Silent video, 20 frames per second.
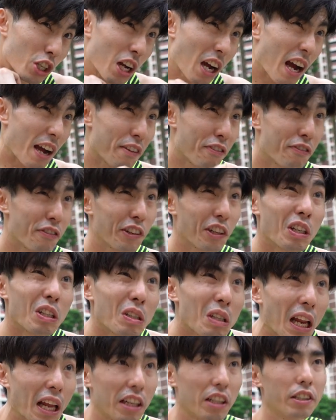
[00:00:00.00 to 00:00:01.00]
I feel
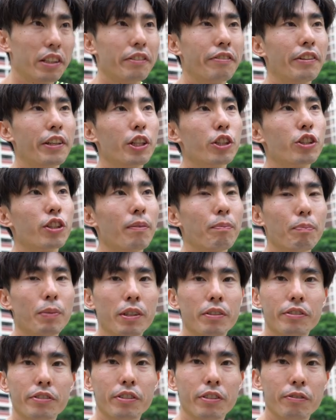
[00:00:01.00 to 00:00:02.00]
like the defending
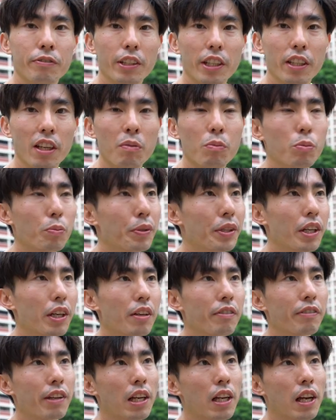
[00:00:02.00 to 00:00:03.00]
champion from Vietnam will be
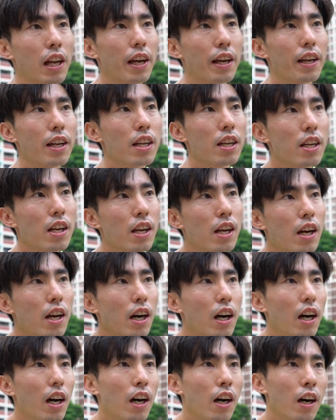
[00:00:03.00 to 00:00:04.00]
there, Van Lai.
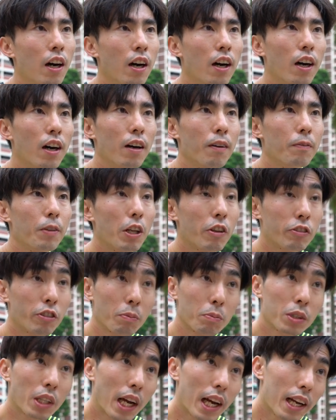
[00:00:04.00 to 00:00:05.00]
And
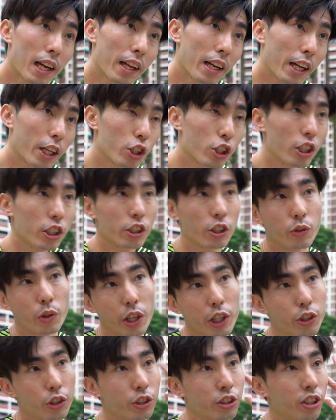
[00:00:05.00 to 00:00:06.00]
from Thailand, actually, it's
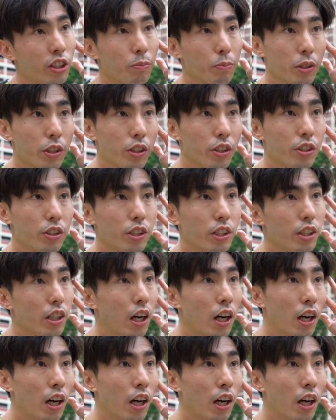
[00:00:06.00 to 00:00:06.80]
quite interesting because